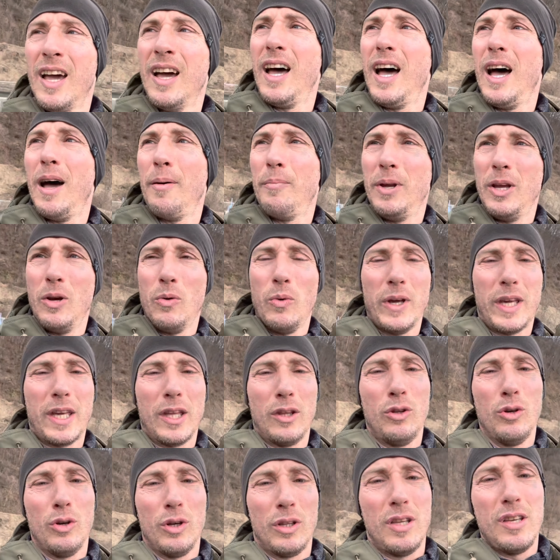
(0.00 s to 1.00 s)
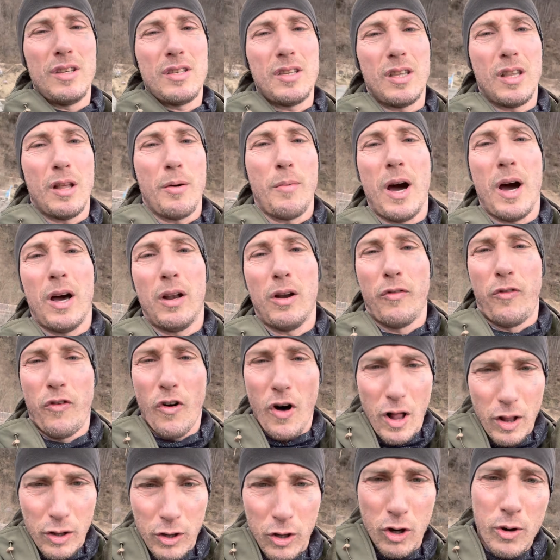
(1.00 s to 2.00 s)
I mean, we can do a decent amount of
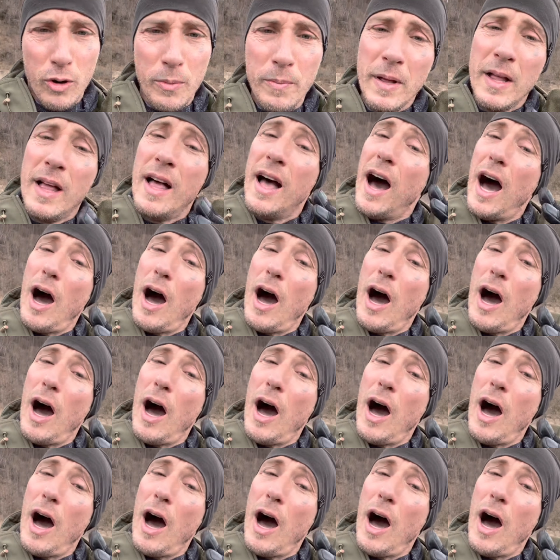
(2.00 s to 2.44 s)
volume.